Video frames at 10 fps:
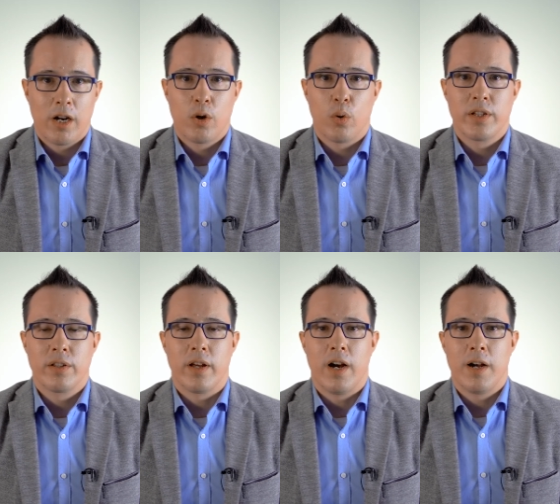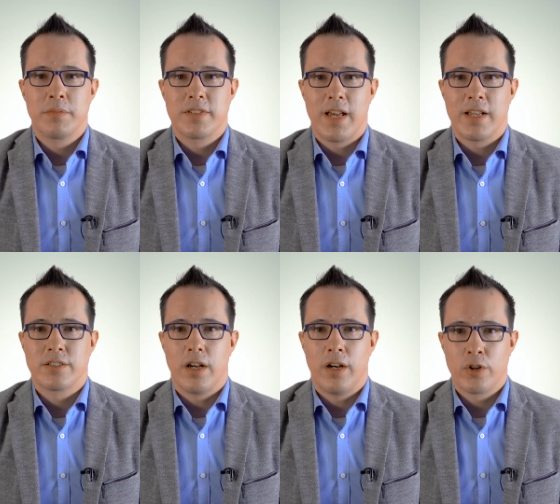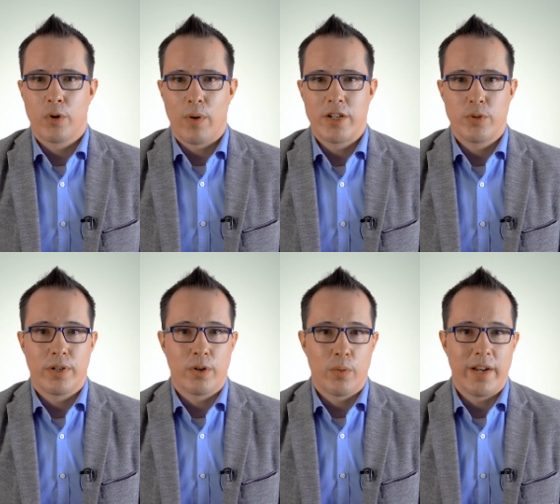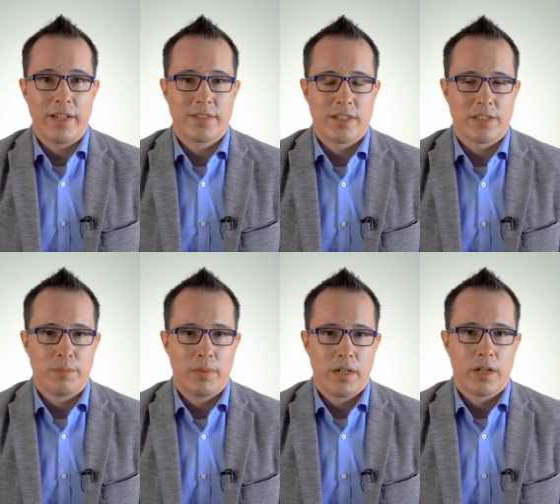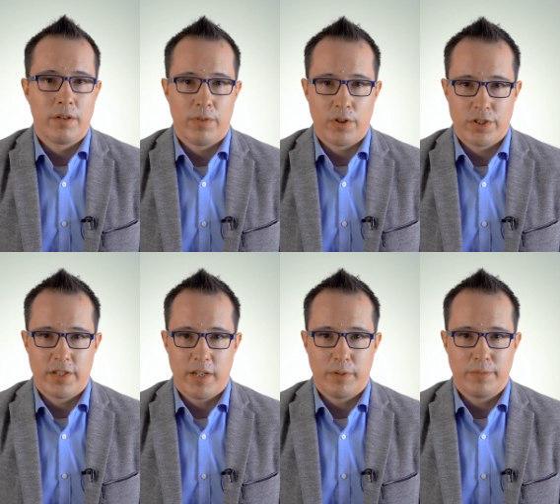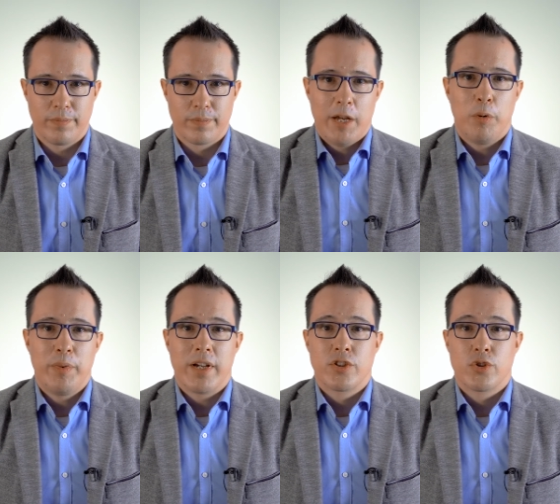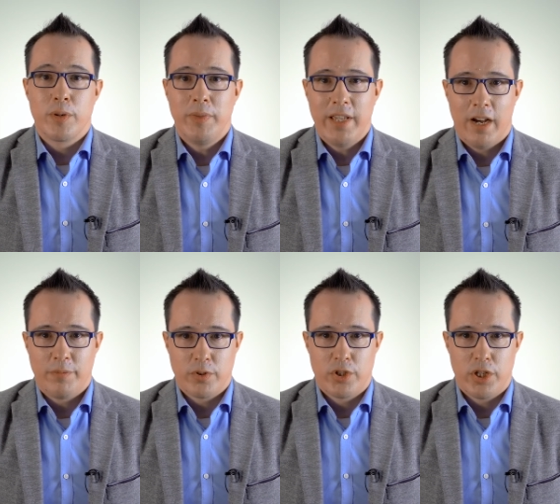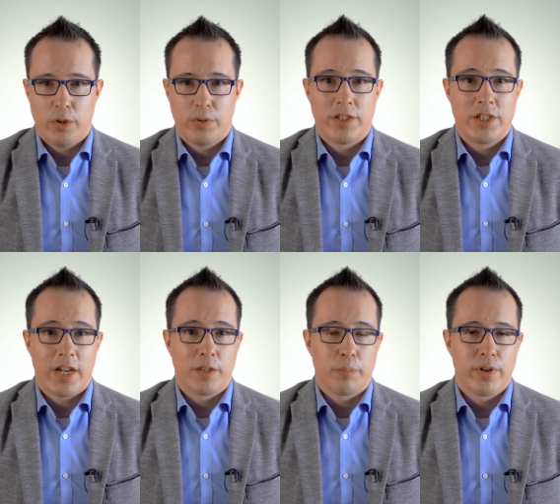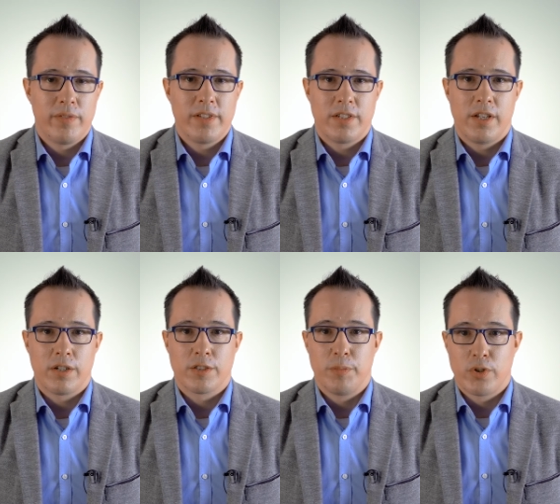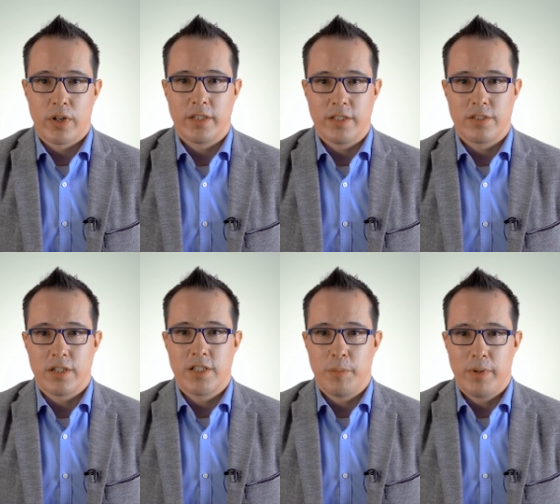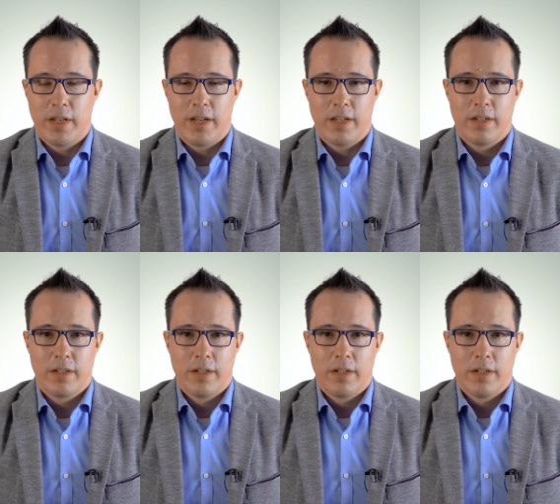according to the OMSAS undergraduate grading system conversion table. It will be extremely helpful to you to check the previous year's matriculant's G P A.